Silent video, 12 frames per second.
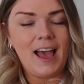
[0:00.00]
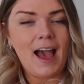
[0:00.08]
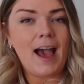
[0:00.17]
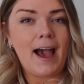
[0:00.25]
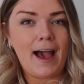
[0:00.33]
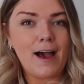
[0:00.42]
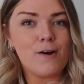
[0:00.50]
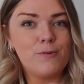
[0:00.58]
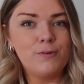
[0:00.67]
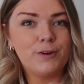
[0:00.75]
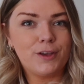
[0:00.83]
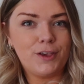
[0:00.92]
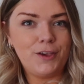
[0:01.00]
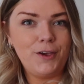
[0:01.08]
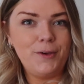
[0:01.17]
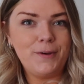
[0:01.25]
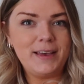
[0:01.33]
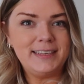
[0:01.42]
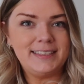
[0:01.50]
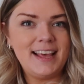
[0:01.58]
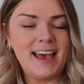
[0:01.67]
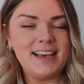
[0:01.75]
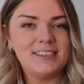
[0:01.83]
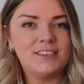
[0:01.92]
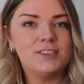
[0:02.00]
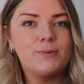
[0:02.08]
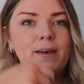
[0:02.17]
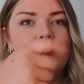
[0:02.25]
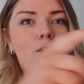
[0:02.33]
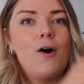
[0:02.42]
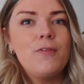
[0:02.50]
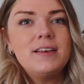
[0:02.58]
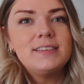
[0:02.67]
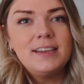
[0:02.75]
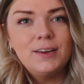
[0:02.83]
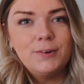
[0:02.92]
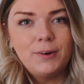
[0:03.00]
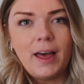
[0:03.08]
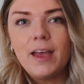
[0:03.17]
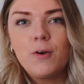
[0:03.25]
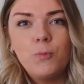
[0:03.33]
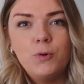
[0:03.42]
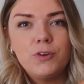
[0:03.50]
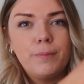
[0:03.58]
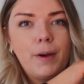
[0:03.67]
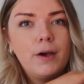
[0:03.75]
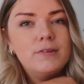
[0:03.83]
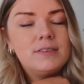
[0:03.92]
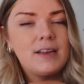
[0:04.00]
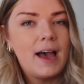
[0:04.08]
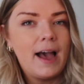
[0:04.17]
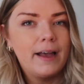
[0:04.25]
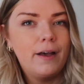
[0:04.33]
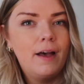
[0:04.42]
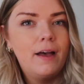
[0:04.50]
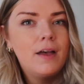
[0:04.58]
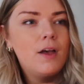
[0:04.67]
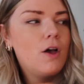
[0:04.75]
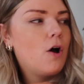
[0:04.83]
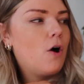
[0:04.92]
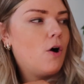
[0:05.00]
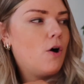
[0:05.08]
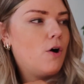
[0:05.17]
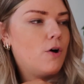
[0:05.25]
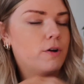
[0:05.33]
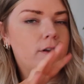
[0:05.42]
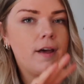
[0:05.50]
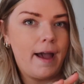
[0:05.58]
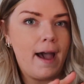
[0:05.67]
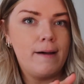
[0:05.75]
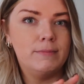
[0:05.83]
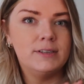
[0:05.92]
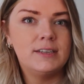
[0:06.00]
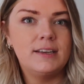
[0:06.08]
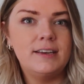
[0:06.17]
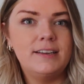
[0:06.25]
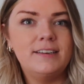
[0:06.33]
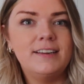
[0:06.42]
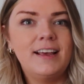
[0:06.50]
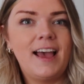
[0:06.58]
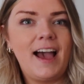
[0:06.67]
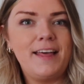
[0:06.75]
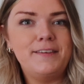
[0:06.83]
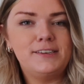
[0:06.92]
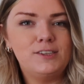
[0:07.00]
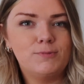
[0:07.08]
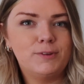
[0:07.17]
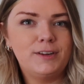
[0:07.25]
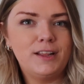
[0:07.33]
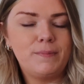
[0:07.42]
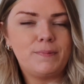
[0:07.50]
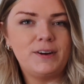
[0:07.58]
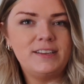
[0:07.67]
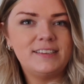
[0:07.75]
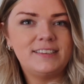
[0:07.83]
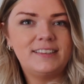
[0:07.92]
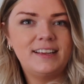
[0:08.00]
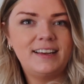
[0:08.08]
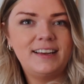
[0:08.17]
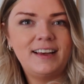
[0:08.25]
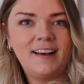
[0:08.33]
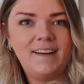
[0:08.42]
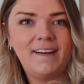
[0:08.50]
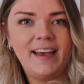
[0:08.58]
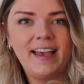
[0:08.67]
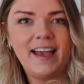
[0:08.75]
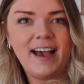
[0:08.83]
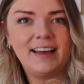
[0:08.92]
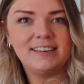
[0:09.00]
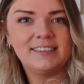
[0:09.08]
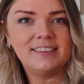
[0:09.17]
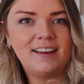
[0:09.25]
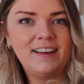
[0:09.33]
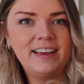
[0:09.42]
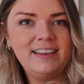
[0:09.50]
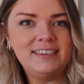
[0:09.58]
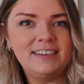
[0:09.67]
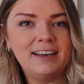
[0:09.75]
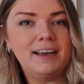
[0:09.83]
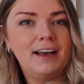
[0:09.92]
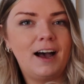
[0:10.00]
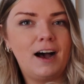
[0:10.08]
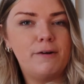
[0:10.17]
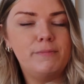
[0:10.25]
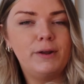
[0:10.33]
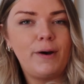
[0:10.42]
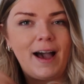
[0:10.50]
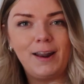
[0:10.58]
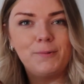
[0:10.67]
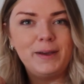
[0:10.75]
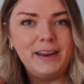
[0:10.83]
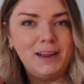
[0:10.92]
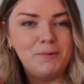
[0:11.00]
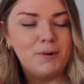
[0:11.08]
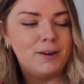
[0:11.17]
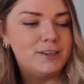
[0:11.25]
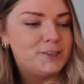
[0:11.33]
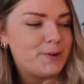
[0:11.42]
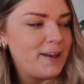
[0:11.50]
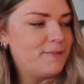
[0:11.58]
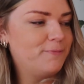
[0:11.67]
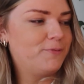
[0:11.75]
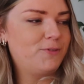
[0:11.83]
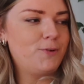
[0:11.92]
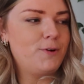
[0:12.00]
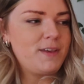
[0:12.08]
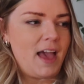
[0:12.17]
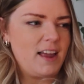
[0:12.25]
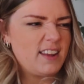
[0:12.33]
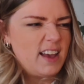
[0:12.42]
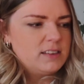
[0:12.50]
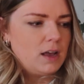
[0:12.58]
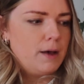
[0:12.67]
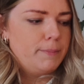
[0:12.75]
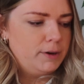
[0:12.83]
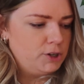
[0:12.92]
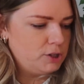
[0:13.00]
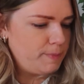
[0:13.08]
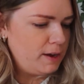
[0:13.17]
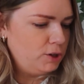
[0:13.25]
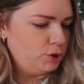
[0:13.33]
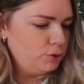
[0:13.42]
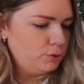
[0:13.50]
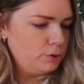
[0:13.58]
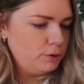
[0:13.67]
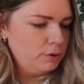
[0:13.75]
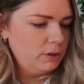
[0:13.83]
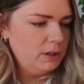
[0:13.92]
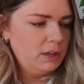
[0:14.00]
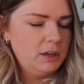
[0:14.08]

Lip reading: How cute is this? So I got this little like wooden poster hanger on Amazon, and this is one of the prints that I had designed, little Halloween-y one. So I thought, yeah, I'd get a sample and just make sure